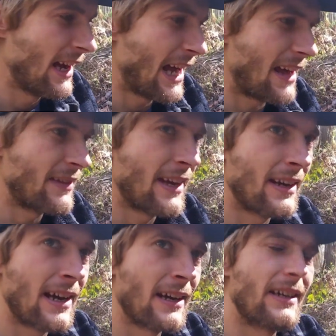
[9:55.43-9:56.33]
And then
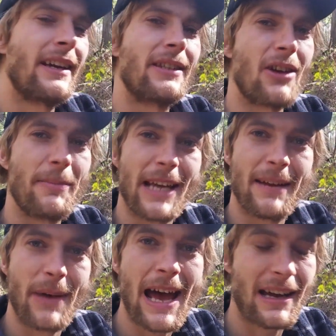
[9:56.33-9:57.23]
yeah, time to head
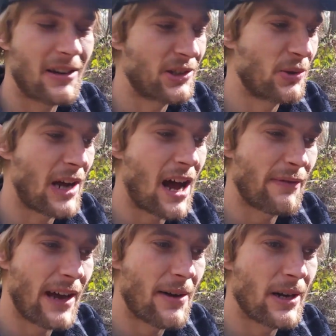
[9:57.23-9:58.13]
back. 2.5
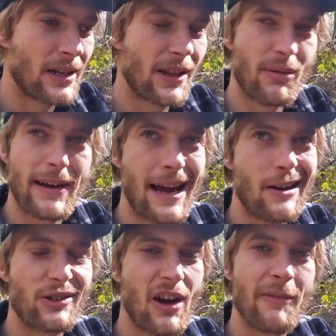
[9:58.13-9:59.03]
hour, 3 hour
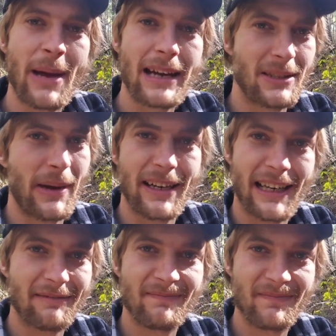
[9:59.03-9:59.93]
drive back,
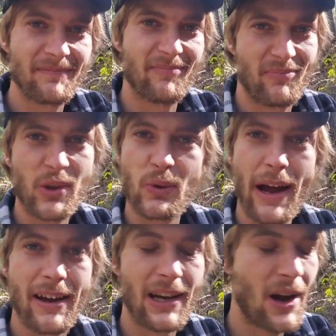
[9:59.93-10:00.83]
depending which way
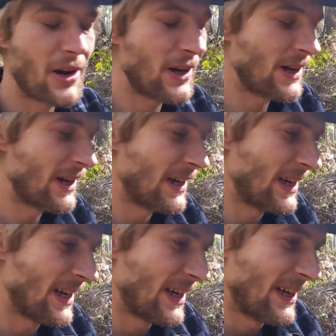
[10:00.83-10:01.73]
I go.
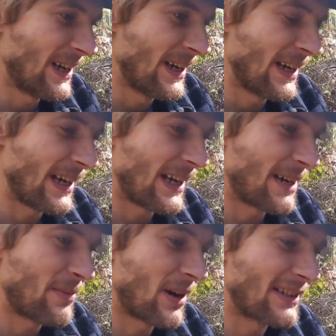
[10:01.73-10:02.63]
But I